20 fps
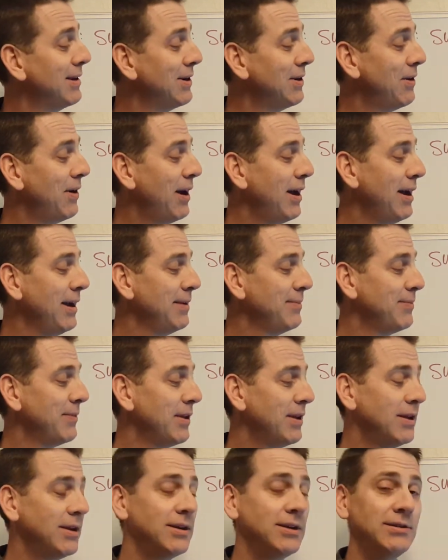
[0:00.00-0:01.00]
Right?
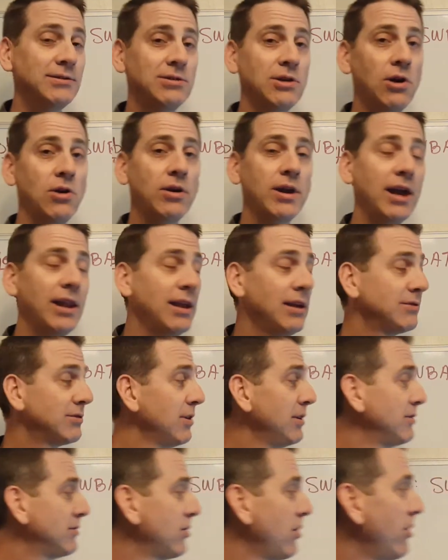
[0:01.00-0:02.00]
So, okay, let's
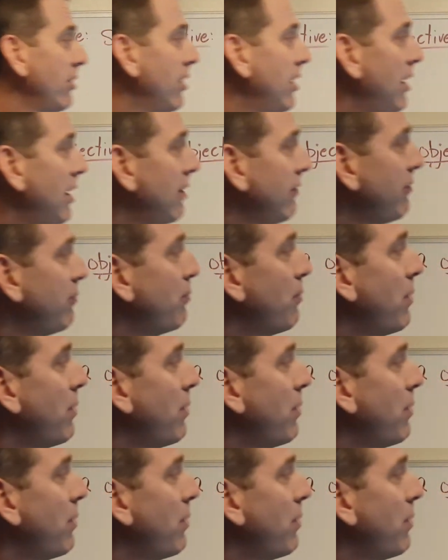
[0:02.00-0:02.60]
start off